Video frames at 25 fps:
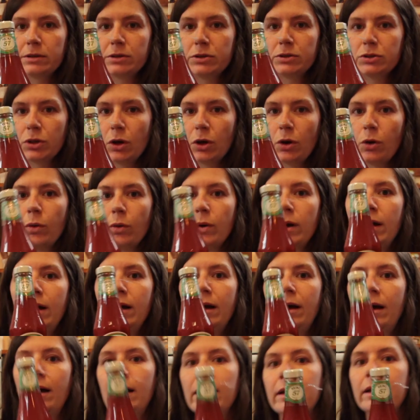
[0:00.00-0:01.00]
So
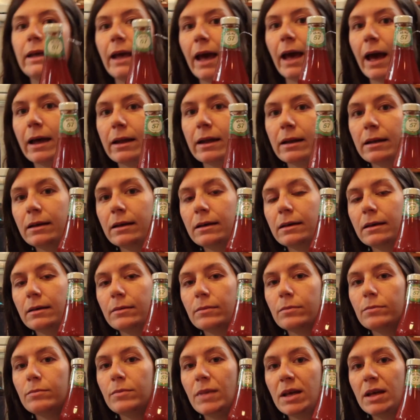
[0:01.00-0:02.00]
again,
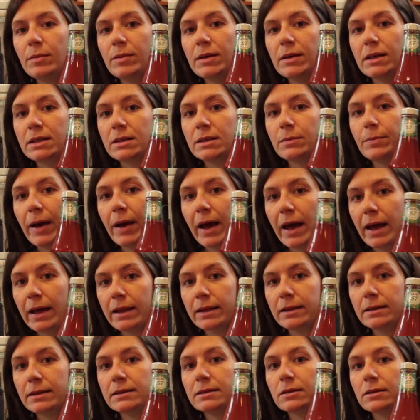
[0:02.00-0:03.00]
maybe it
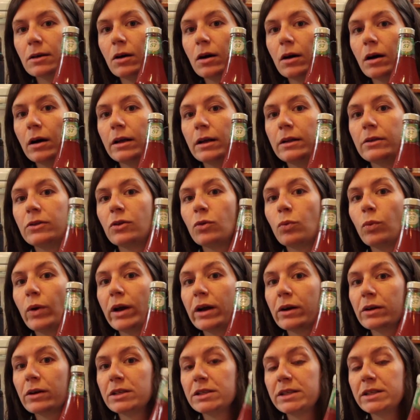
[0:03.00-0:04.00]
depends on the
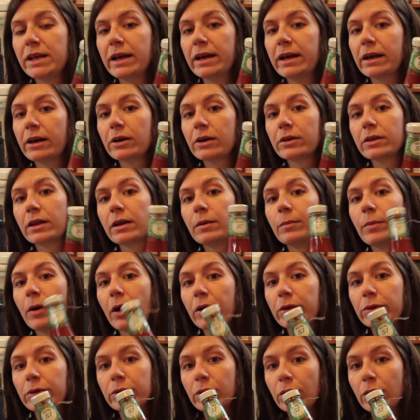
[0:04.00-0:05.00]
wear and tear that a
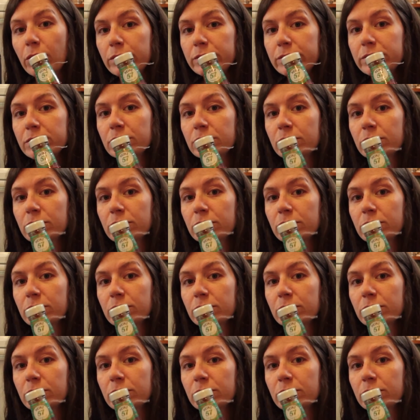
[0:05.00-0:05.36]
bottle goes